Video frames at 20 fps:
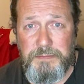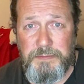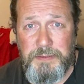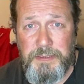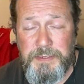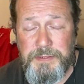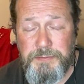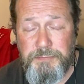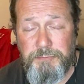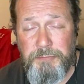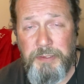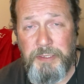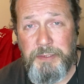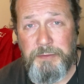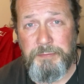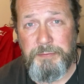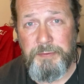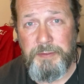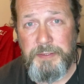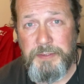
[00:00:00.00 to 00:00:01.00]
isn't ready
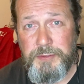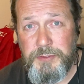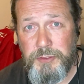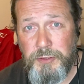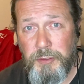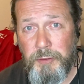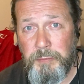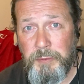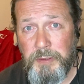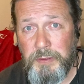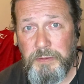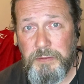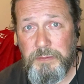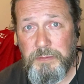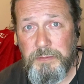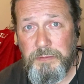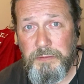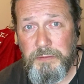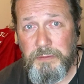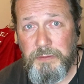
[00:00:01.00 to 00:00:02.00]
for this job.
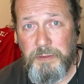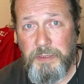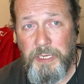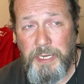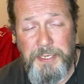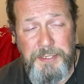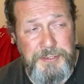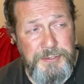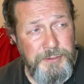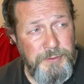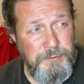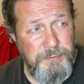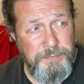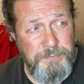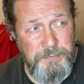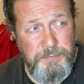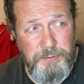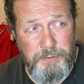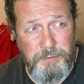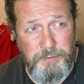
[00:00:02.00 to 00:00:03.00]
He should have
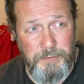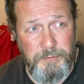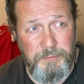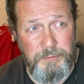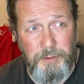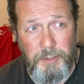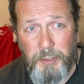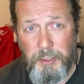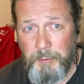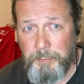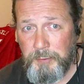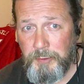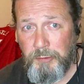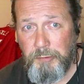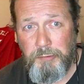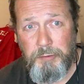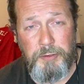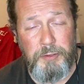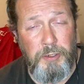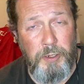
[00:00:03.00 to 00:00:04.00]
took a Derby
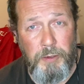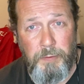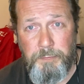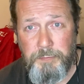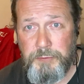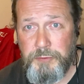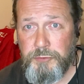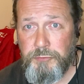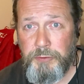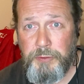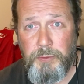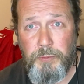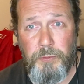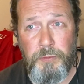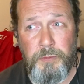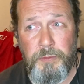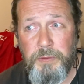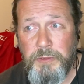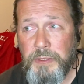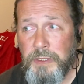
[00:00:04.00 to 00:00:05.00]
or a Coventry
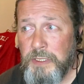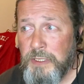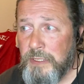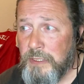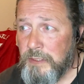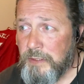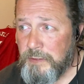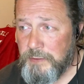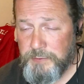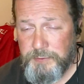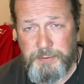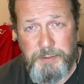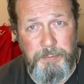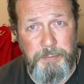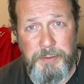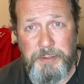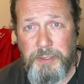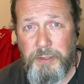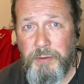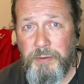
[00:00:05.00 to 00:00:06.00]
or
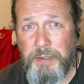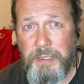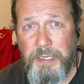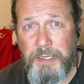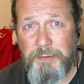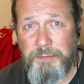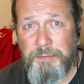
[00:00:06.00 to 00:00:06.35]
someone like that